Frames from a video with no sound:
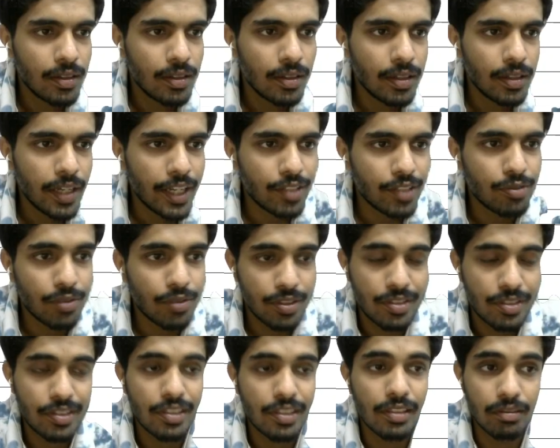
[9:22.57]
S1
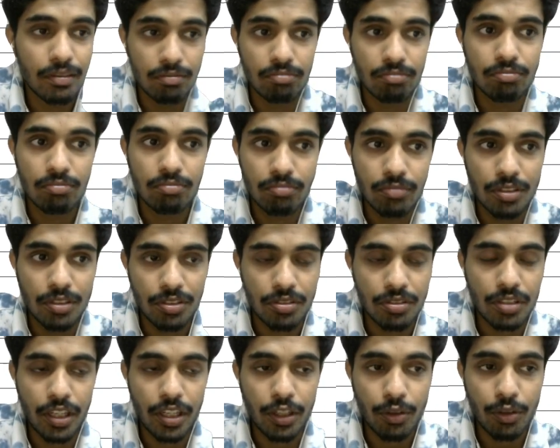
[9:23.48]
still is
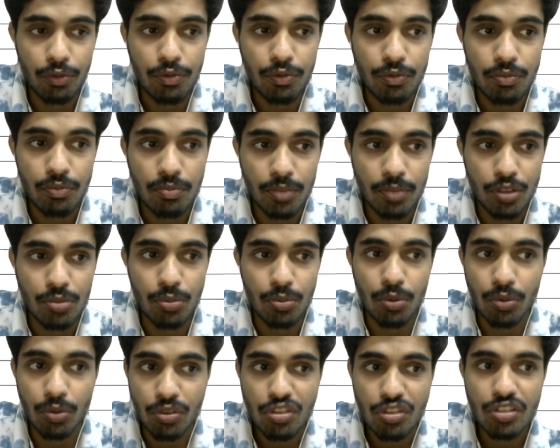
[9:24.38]
kind of much
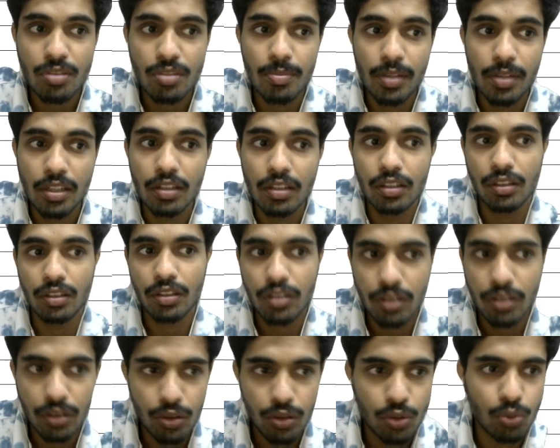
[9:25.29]
more similar
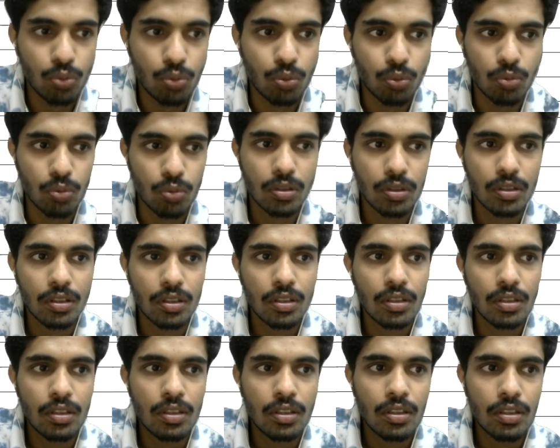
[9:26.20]
to
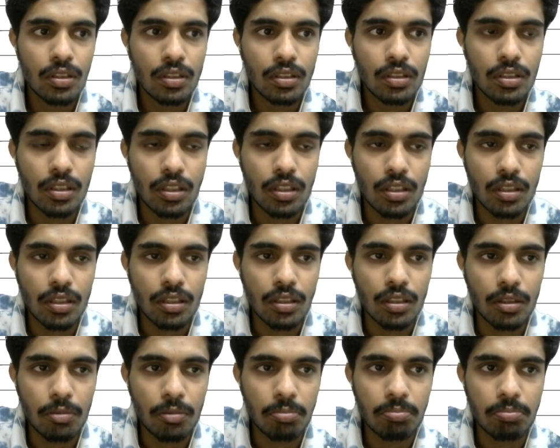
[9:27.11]

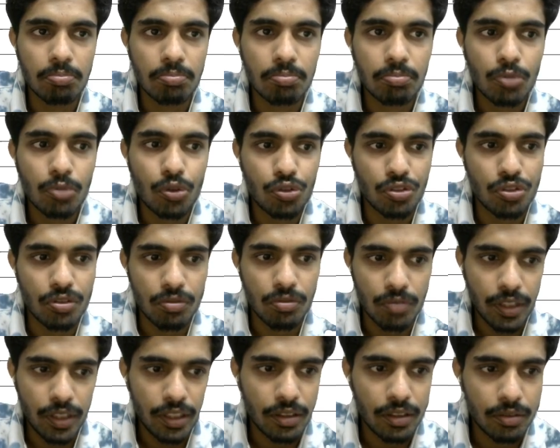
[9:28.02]
the question,
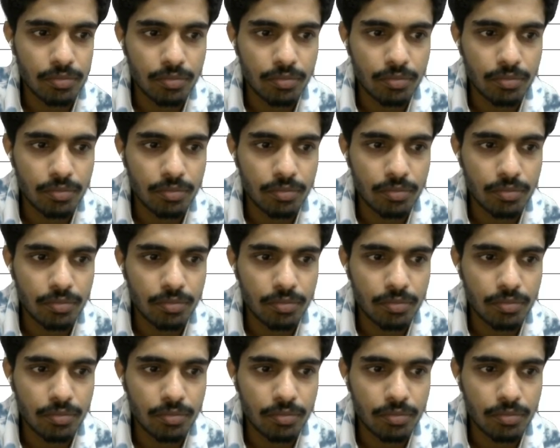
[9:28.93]
right?